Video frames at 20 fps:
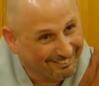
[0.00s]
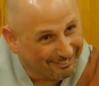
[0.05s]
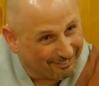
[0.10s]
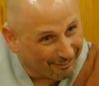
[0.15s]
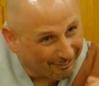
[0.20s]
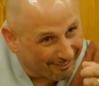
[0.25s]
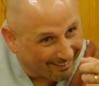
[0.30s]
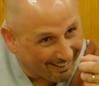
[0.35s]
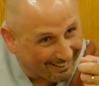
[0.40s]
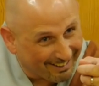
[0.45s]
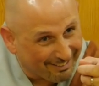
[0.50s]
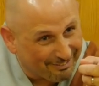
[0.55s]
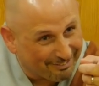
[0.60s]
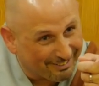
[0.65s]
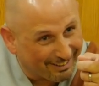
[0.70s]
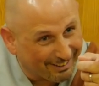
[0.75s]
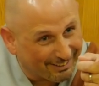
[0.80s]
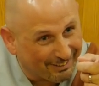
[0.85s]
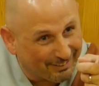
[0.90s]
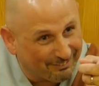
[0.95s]
the dog, dog after
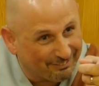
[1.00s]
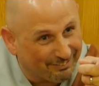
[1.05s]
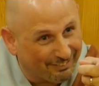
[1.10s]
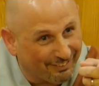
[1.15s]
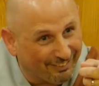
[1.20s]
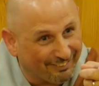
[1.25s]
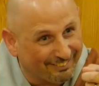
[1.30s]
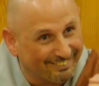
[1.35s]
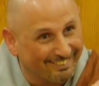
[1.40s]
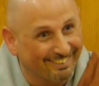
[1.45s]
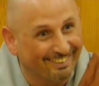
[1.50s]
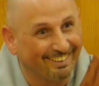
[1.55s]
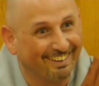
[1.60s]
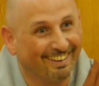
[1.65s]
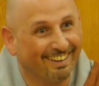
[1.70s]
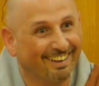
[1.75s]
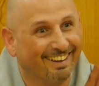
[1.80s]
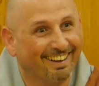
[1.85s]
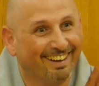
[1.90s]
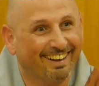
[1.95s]
runs the after the
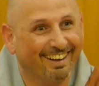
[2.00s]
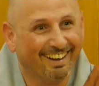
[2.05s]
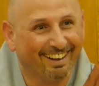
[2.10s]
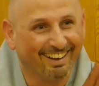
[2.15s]
bone.